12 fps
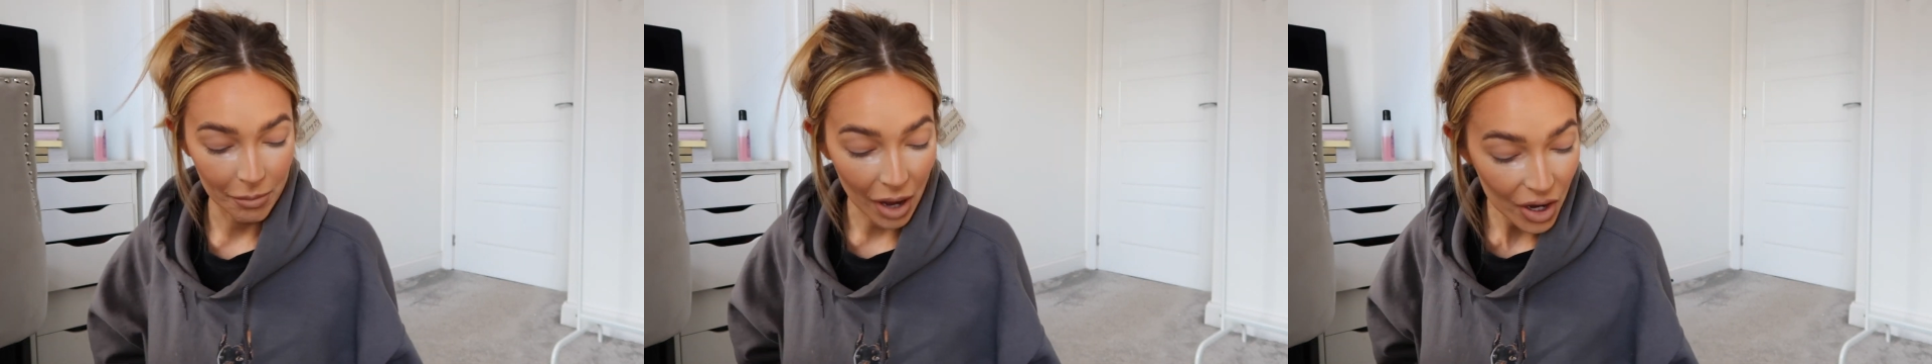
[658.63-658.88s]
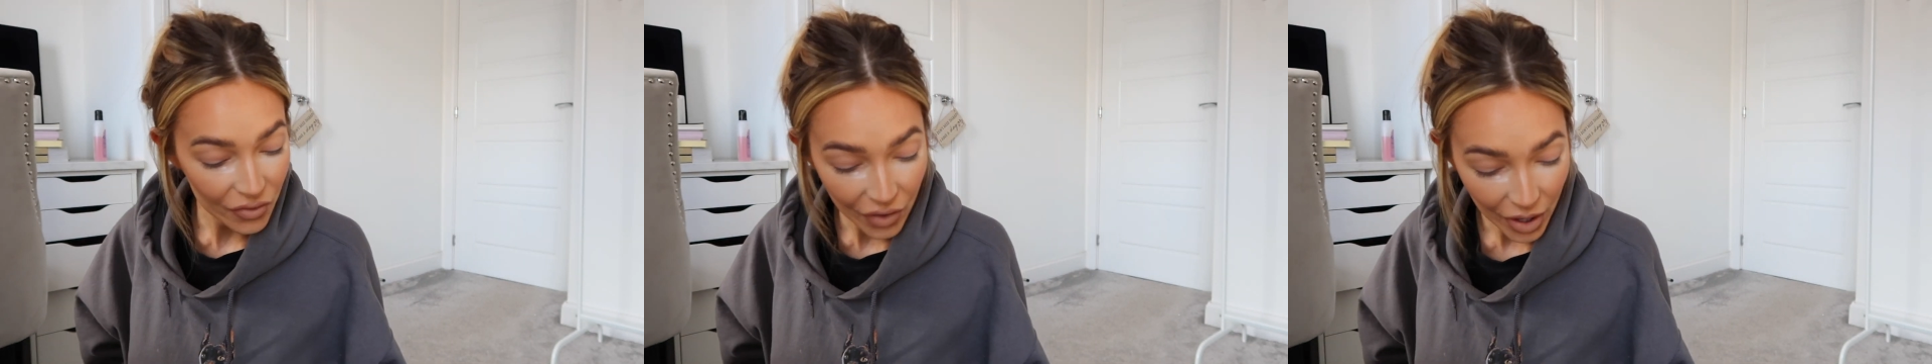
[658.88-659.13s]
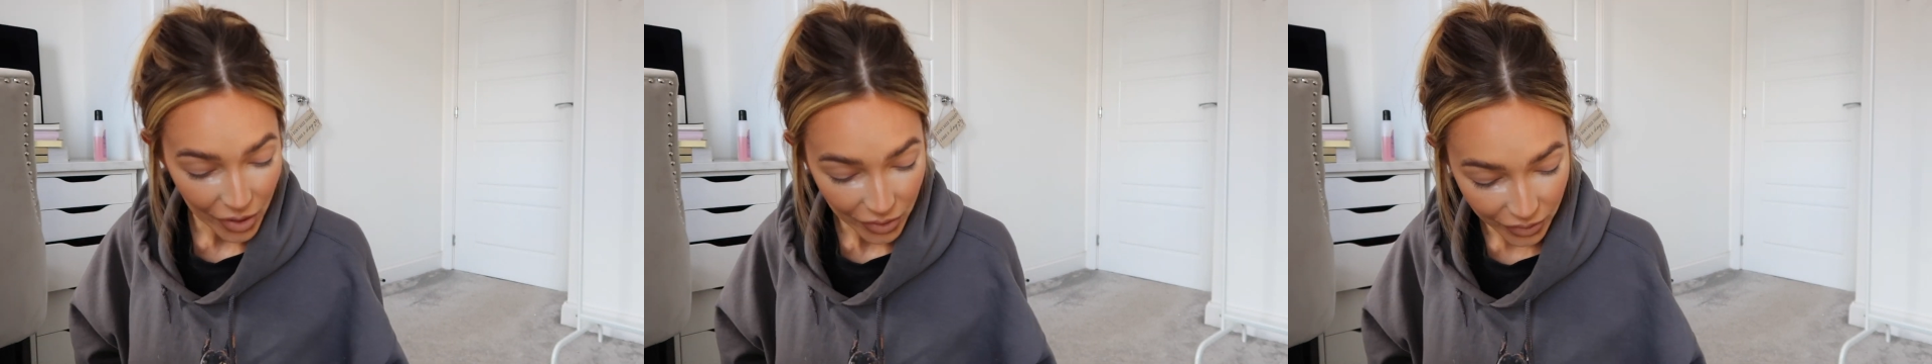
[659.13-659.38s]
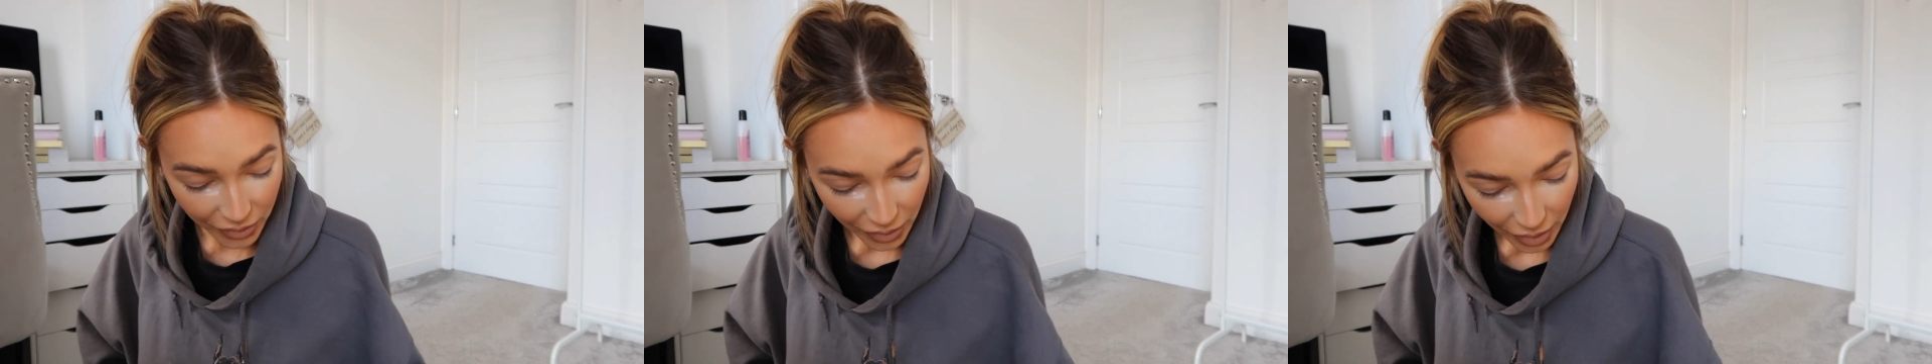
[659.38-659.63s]
my face.
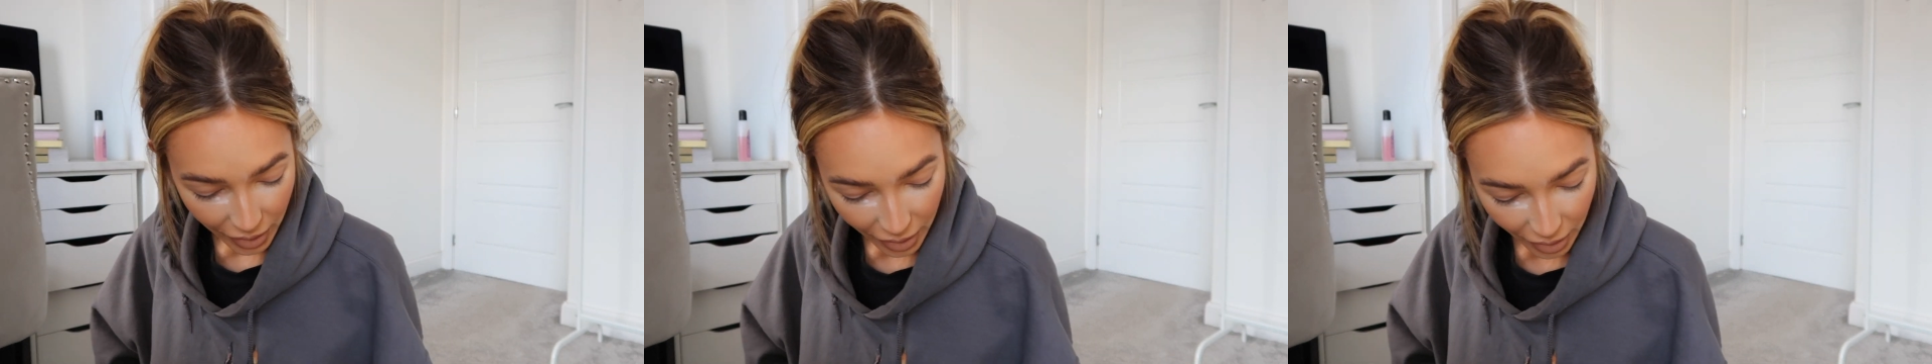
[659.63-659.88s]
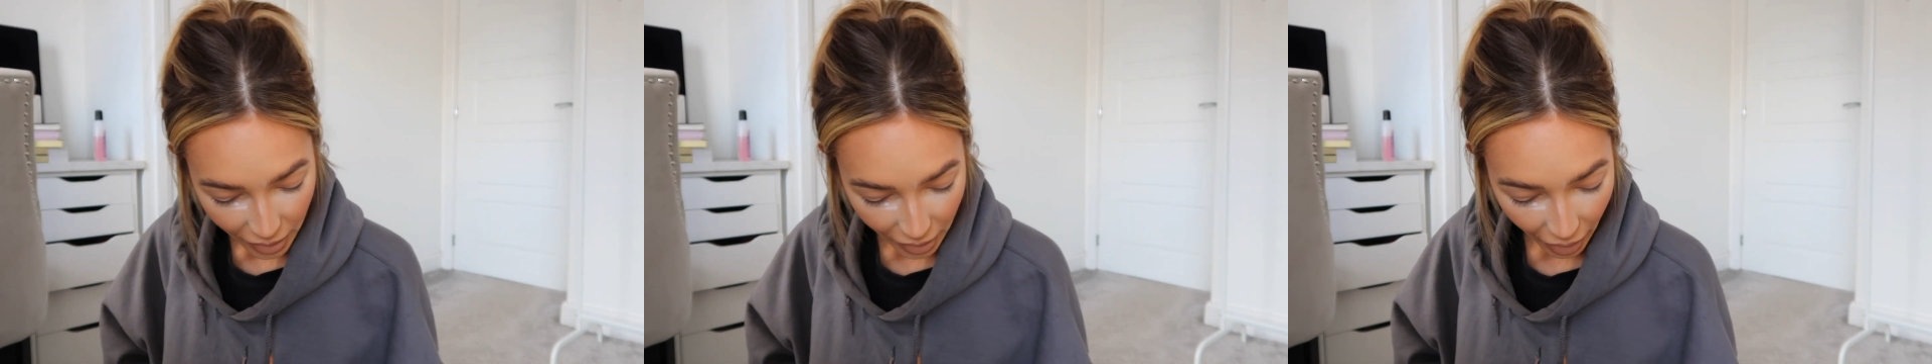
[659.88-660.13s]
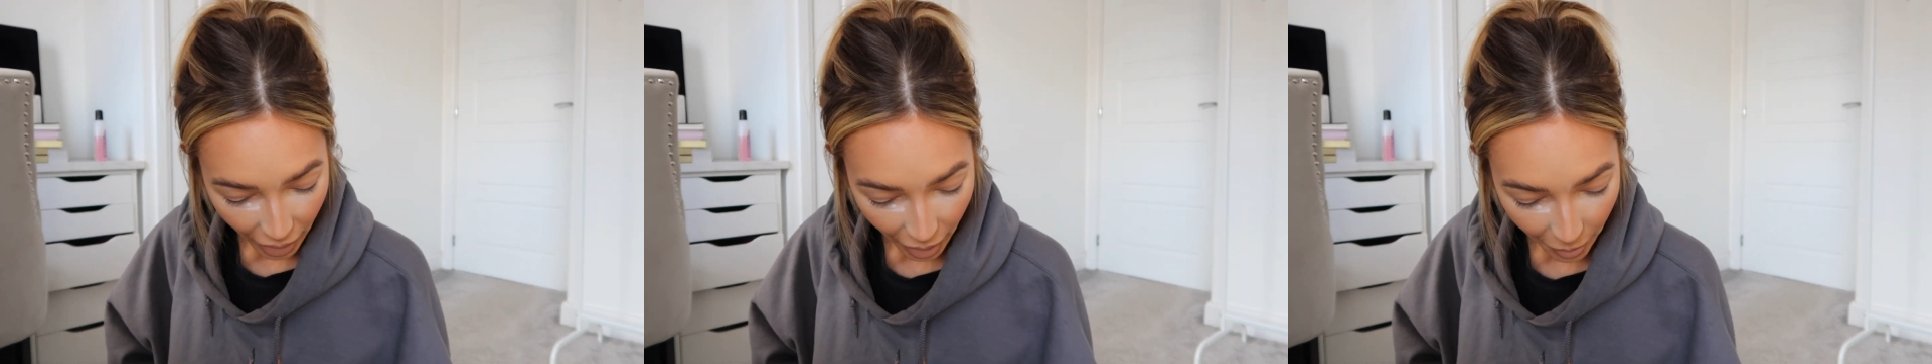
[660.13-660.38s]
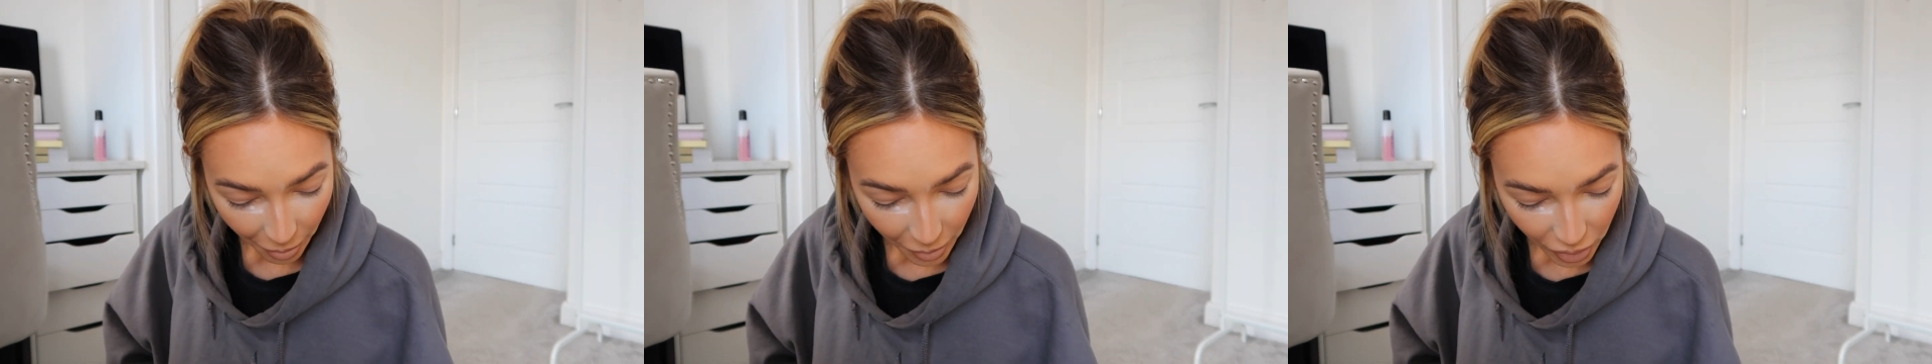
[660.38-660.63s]

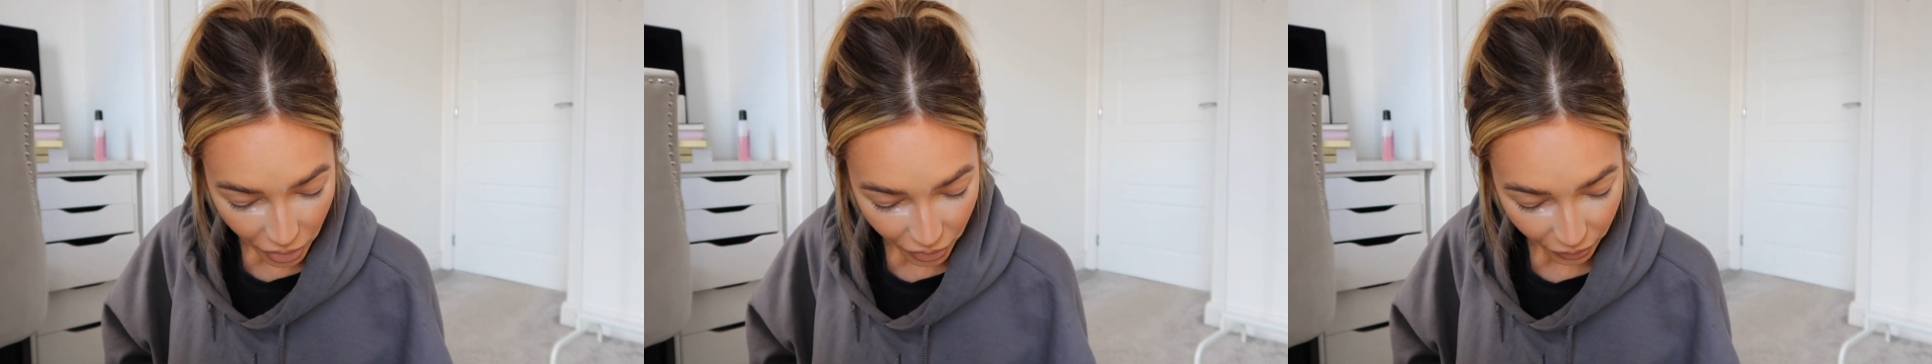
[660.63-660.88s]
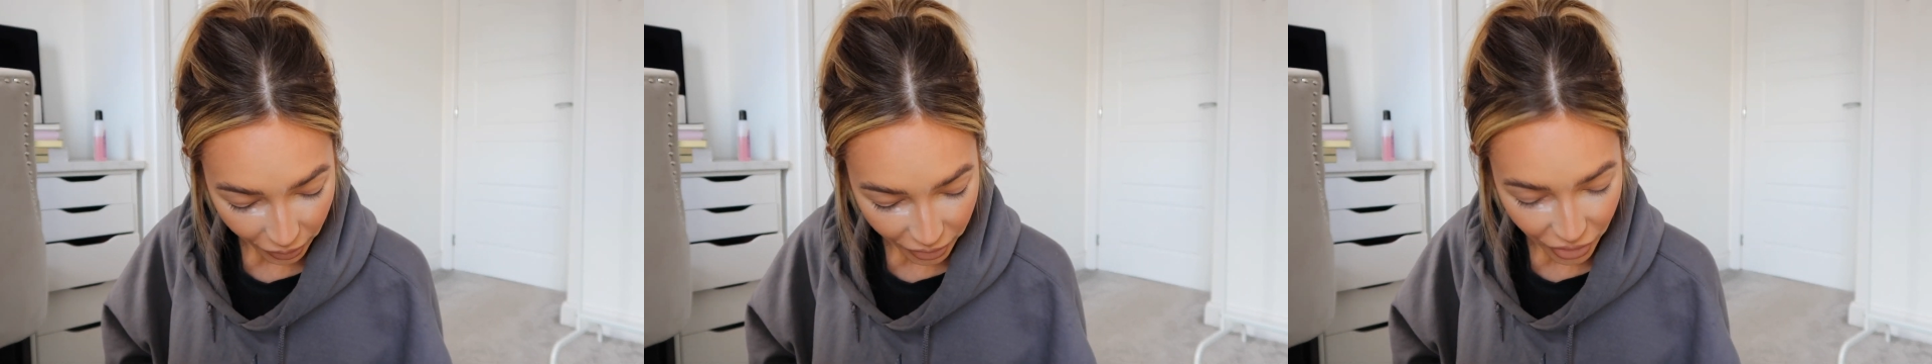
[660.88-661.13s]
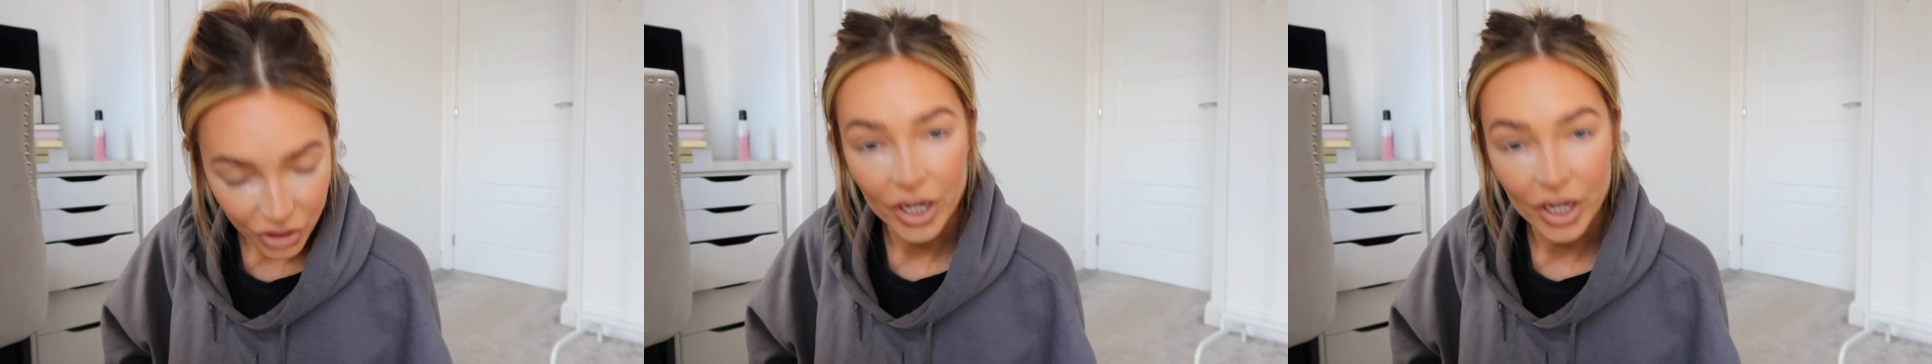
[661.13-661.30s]
But just wanted to